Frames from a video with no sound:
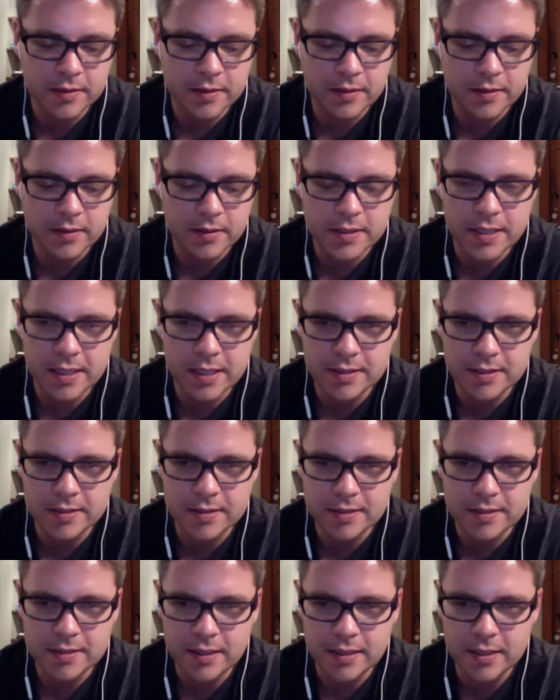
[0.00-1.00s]

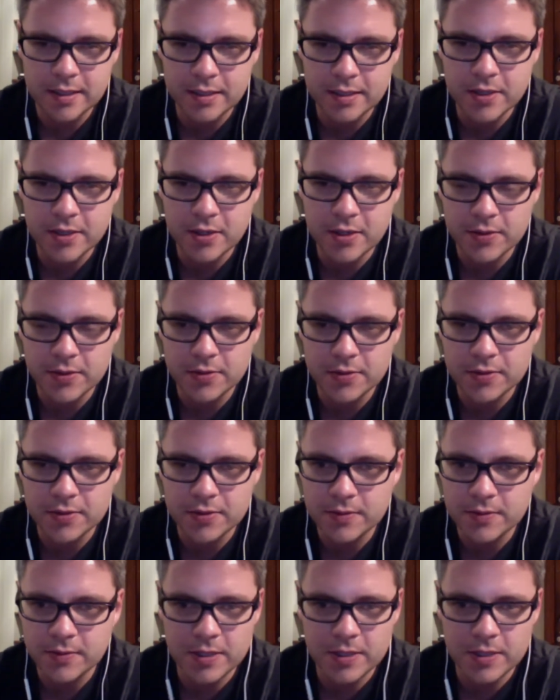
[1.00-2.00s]
scents in the nose,
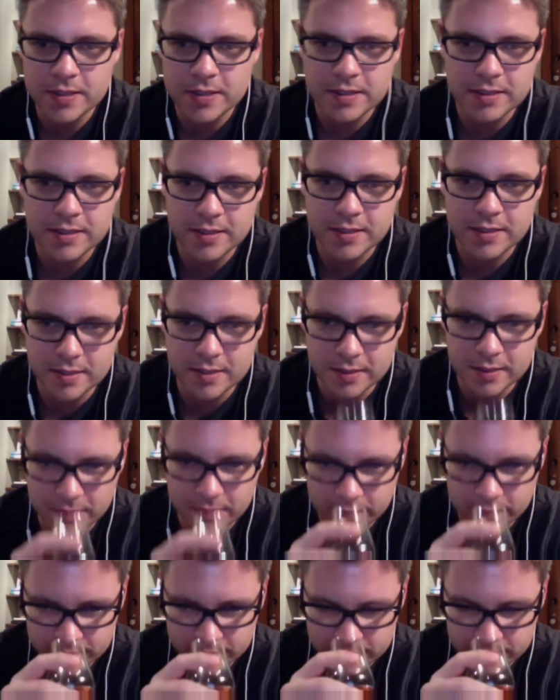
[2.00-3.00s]
whereas this doesn't
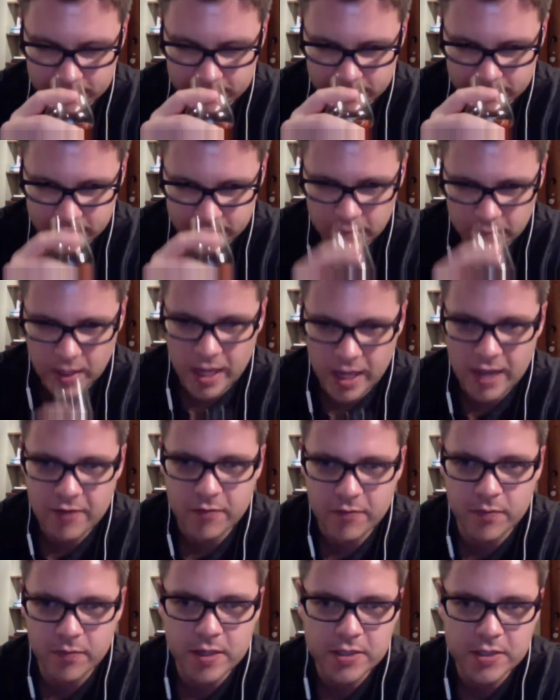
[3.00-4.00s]
have
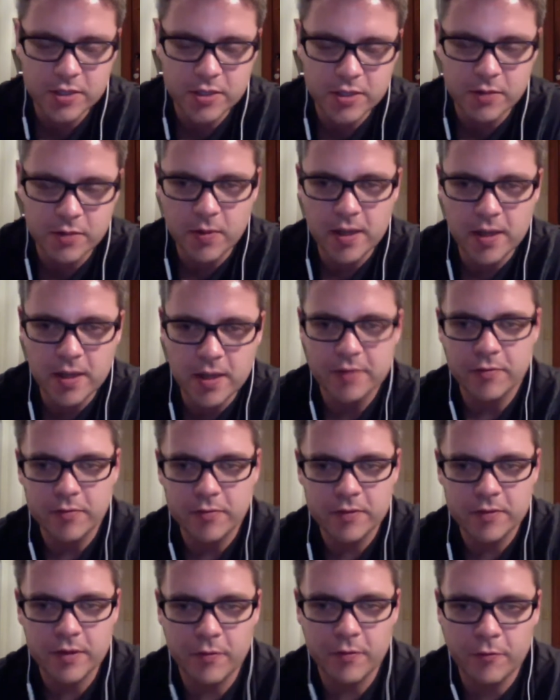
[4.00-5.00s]
much in the way of
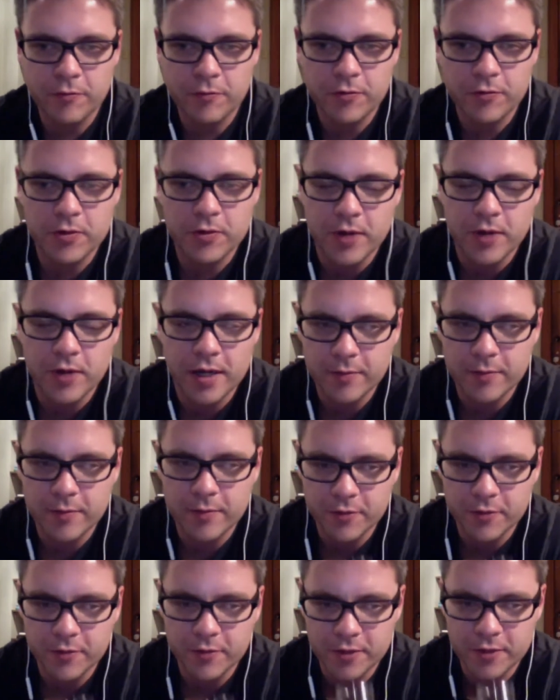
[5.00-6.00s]
fruit right up
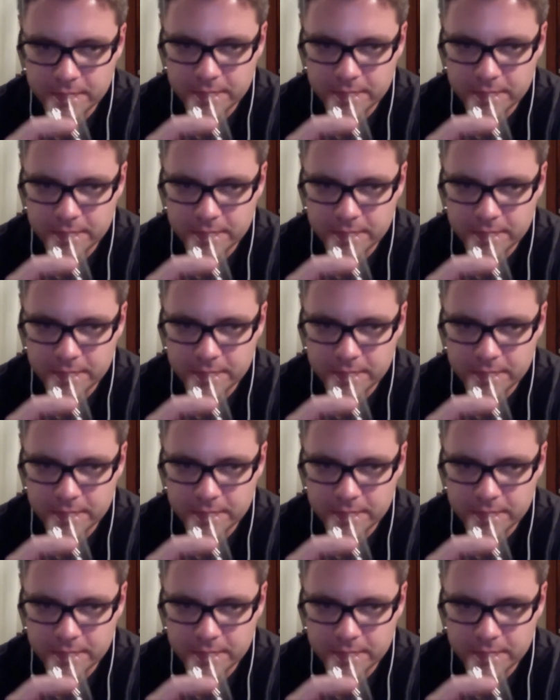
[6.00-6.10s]
front.